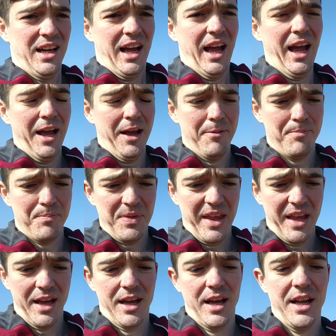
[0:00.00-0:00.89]

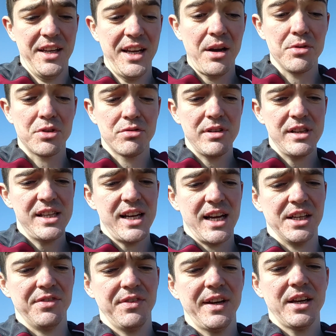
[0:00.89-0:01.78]
And yeah, it was a really
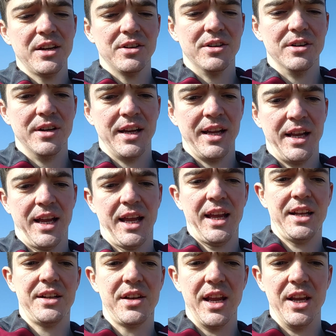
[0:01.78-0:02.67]
nice video.
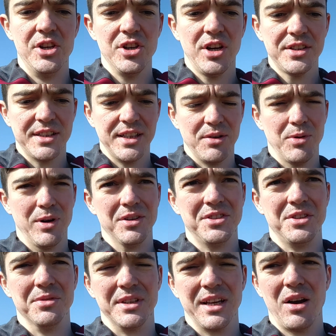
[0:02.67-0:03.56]
He shot it
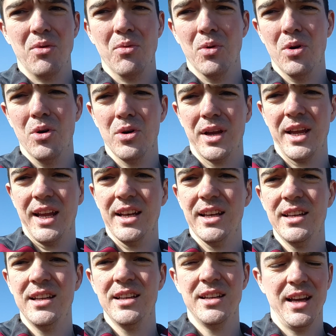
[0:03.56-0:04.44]
whilst he was out
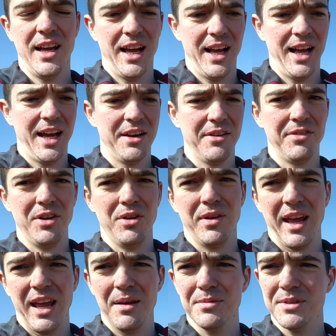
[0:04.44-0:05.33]
walking, had a
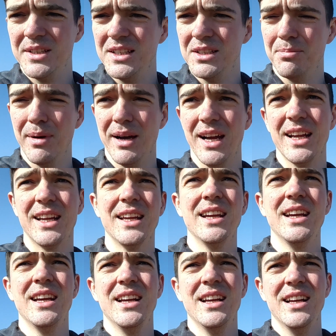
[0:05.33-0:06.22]
few games in his bag,
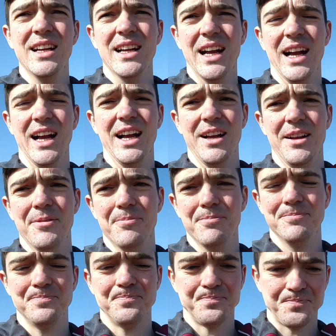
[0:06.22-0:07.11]

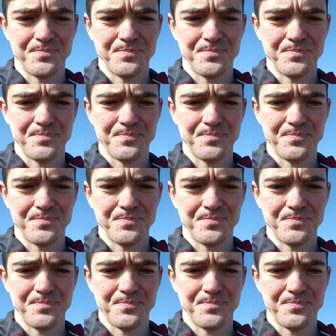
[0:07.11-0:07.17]
and